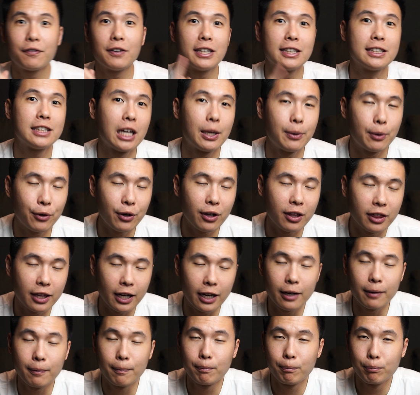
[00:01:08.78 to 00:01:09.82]
first up, I want to
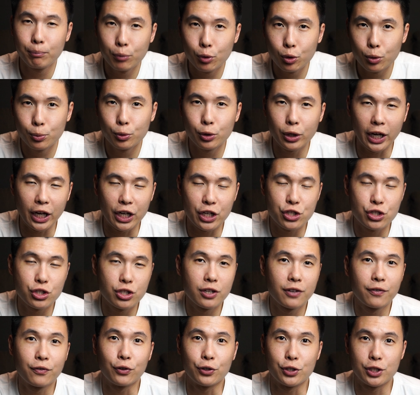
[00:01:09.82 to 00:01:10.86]
thank Moomoo
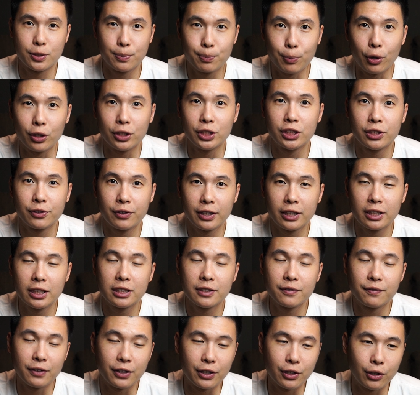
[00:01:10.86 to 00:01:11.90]
SG for sponsoring
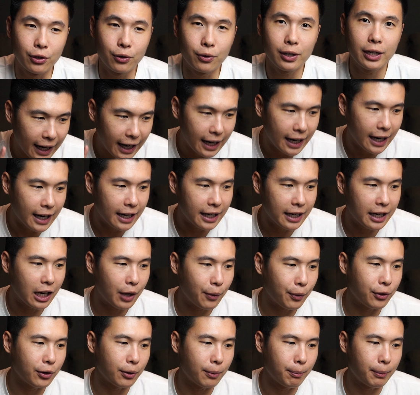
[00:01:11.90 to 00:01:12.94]
this video, and I
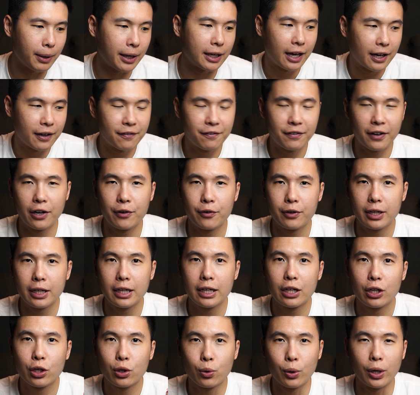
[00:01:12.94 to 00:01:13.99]
want to make a very
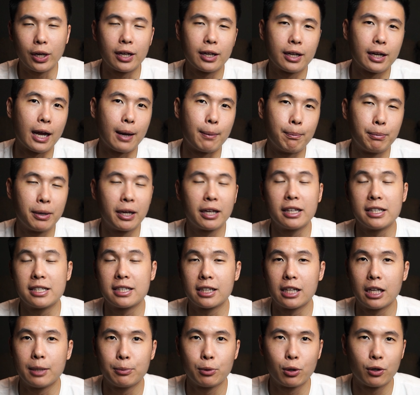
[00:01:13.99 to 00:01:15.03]
quick and big
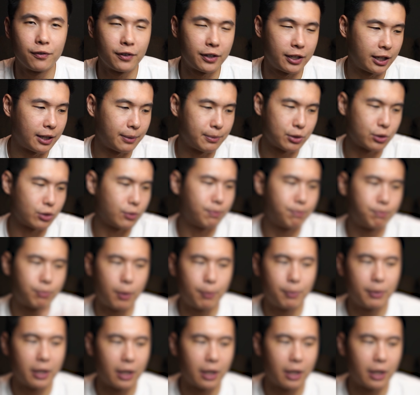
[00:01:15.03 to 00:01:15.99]
disclaimer over here. I'm just going to pop